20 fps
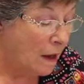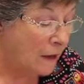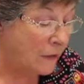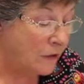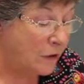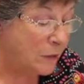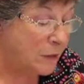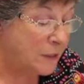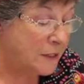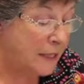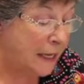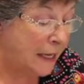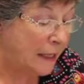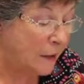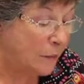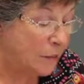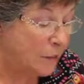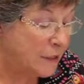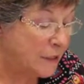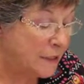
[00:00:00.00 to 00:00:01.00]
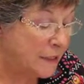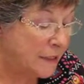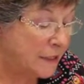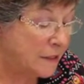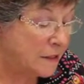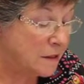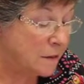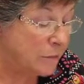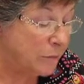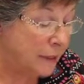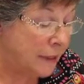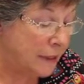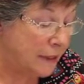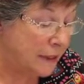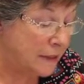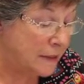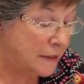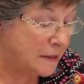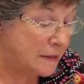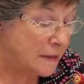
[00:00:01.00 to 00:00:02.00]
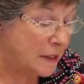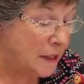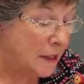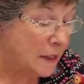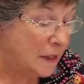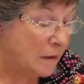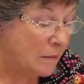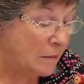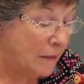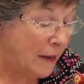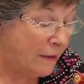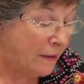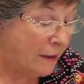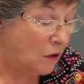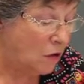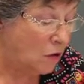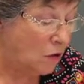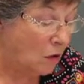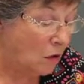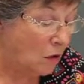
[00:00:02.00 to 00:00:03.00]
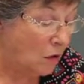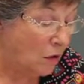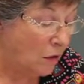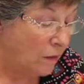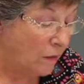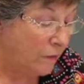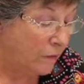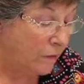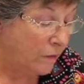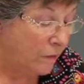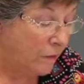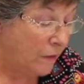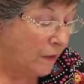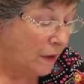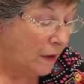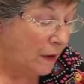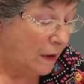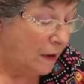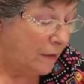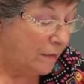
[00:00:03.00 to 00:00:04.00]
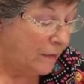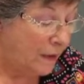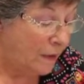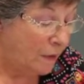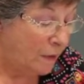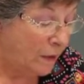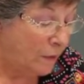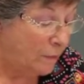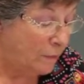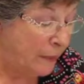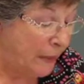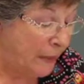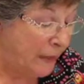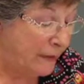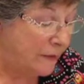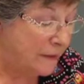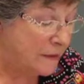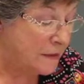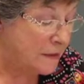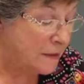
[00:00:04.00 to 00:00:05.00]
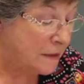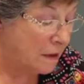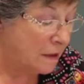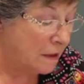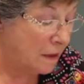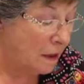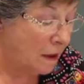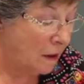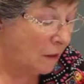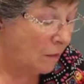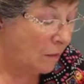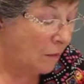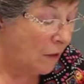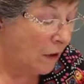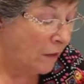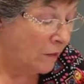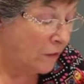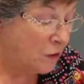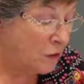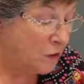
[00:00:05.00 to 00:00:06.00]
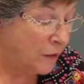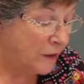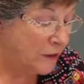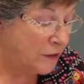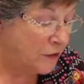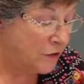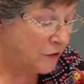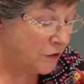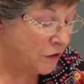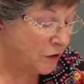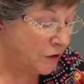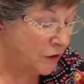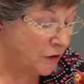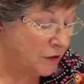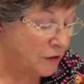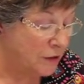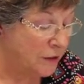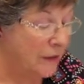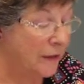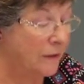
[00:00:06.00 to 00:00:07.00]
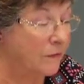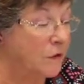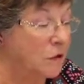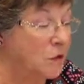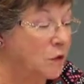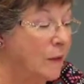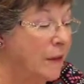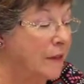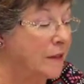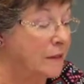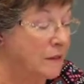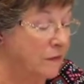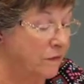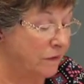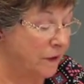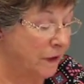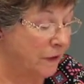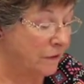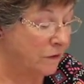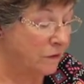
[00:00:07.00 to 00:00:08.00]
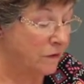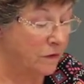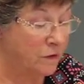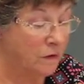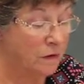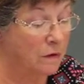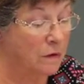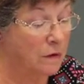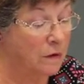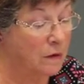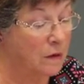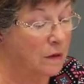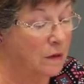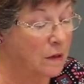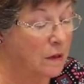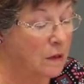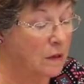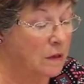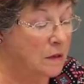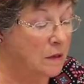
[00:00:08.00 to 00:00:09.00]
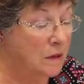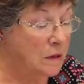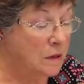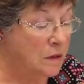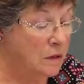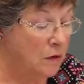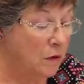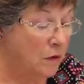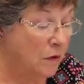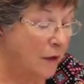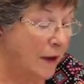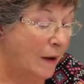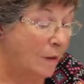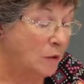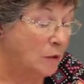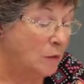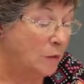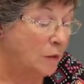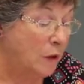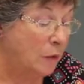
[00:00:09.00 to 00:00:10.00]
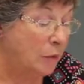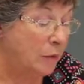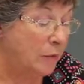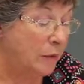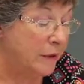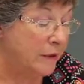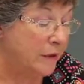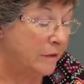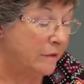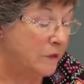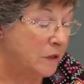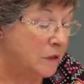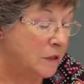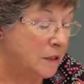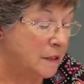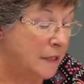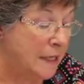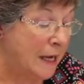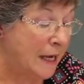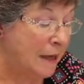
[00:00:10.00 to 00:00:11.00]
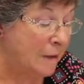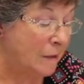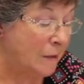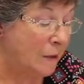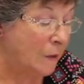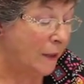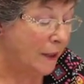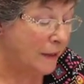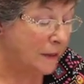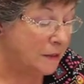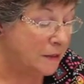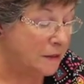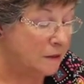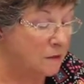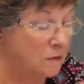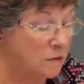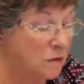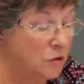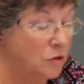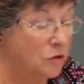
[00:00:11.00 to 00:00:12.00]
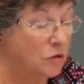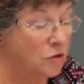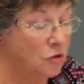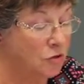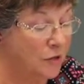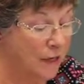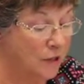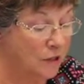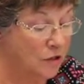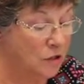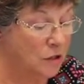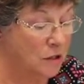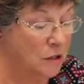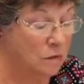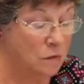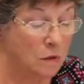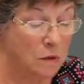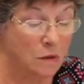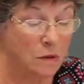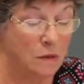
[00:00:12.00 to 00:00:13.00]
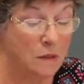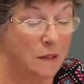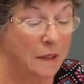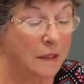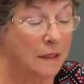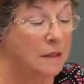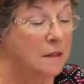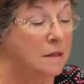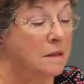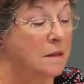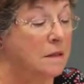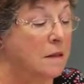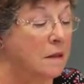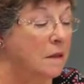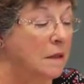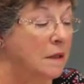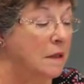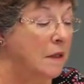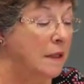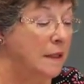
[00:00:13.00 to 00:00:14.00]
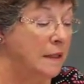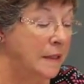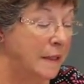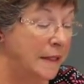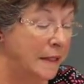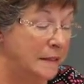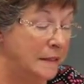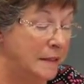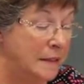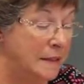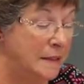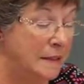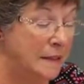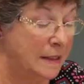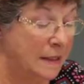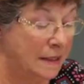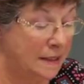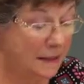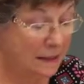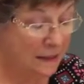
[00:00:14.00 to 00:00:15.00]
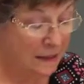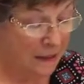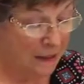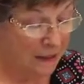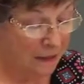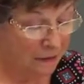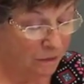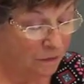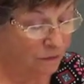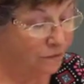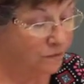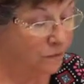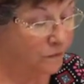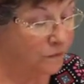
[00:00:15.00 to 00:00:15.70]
And the battalion proceeded to billets at Merricourt, and they were in billets on the 23rd and the 25th. So that was probably the first time they went to the trenches, wasn't it, in 1916.